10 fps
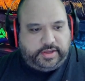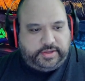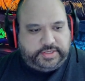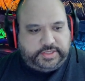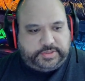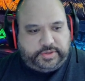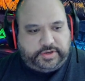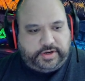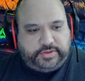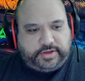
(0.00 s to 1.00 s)

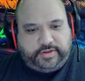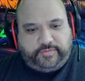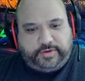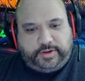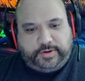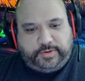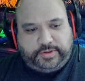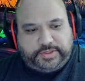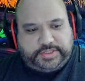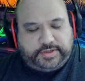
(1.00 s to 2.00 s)
Disregard the Clifford Inu that
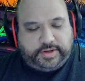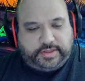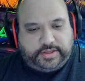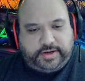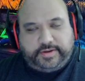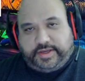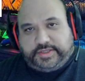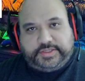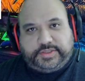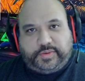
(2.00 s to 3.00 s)
you see right there,
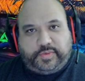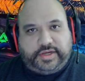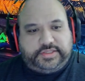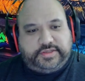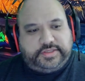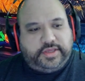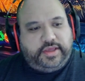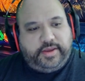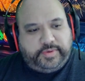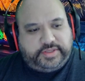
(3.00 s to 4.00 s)
it's just a watch list.
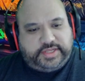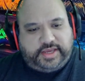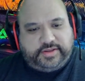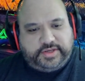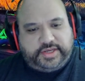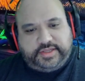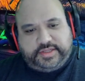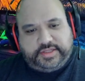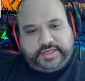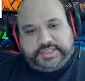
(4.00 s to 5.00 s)
But take a look
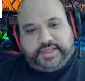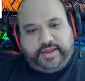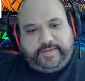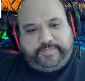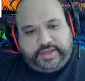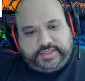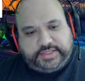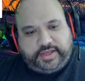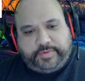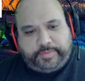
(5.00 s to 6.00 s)
into this. It's
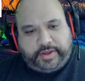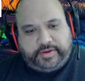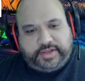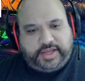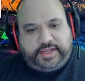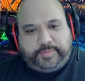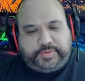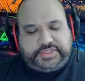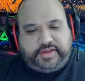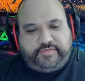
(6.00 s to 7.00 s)
up about
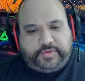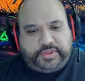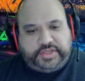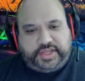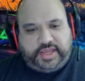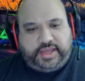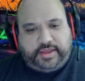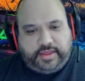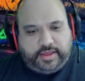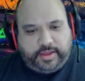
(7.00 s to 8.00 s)
90% for the day,
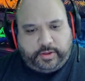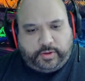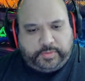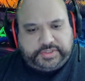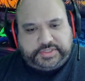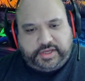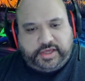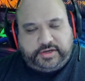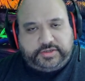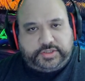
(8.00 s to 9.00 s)
almost
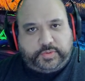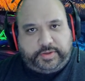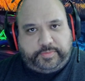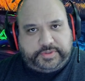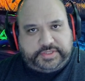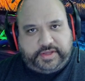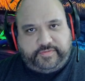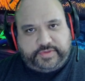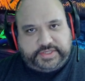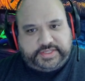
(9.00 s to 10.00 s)
120%
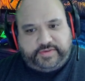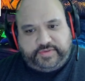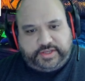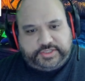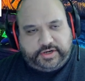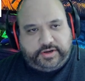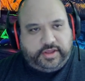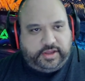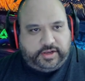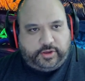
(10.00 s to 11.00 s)
for the 7-day chart.
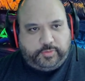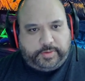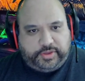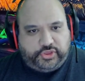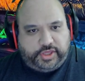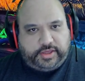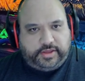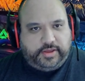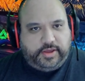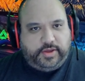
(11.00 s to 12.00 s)
Now you may be
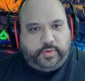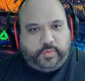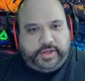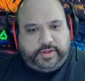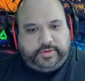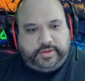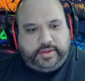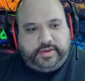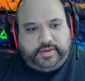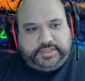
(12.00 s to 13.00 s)
thinking, well,
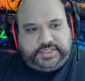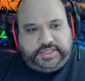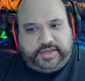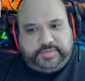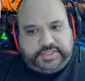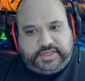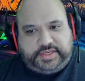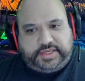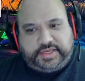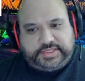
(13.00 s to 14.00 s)

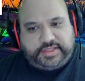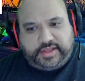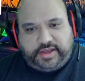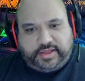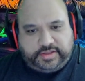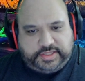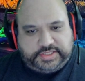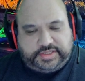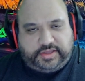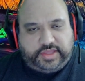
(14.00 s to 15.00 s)
CMC is not
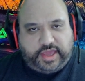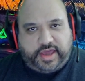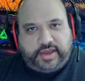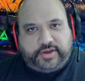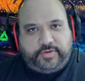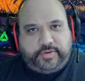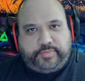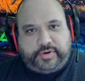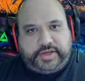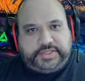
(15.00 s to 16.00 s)
listing the accurate
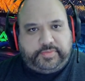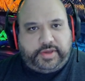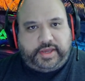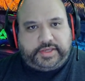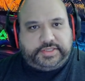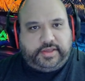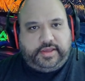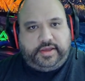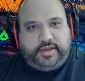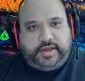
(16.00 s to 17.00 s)
price, Max.
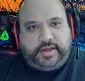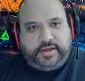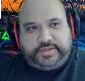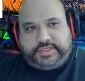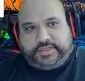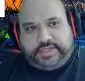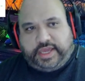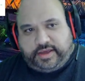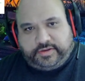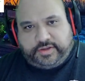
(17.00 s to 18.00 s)

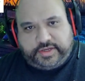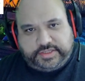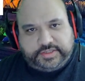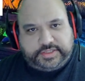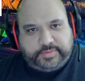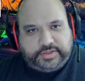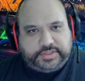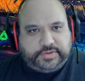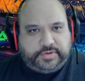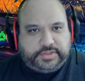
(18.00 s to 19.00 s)
Take a look into some other
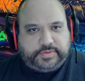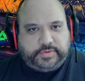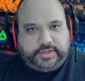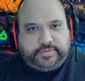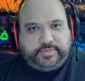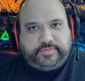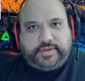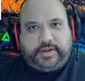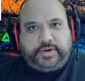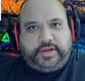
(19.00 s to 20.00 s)
source. Well,
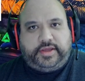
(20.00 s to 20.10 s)
already